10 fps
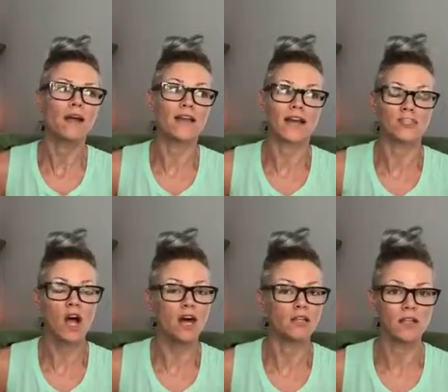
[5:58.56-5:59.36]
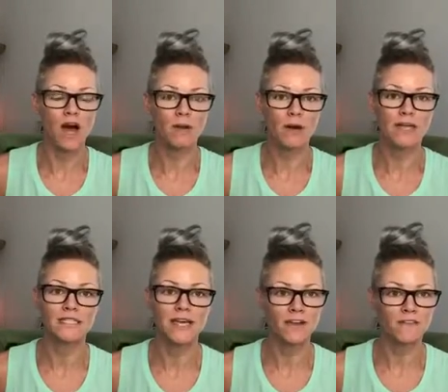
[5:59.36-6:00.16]
and I talk a lot about
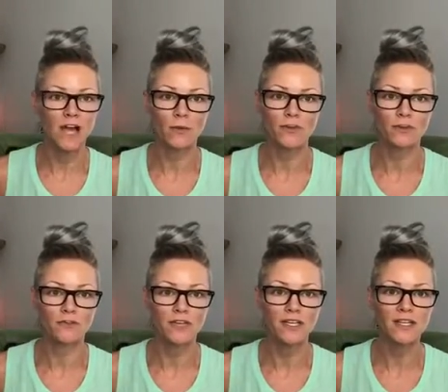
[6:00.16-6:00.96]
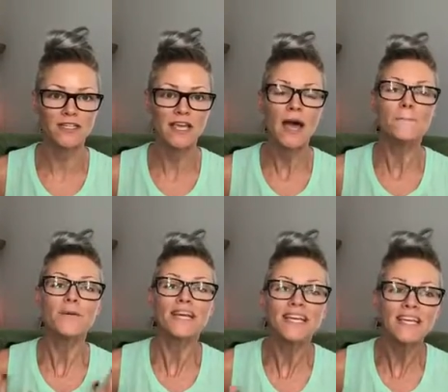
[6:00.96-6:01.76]
identifying with your feelings,
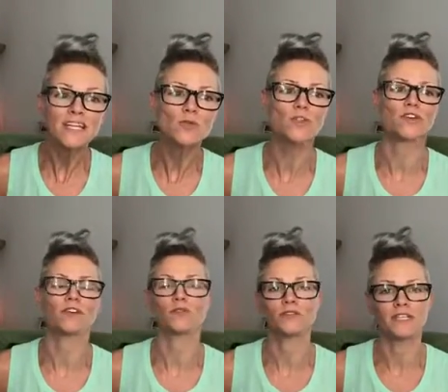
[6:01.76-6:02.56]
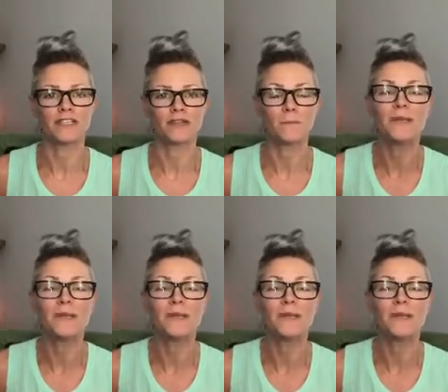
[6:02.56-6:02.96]
but it is with a good reason,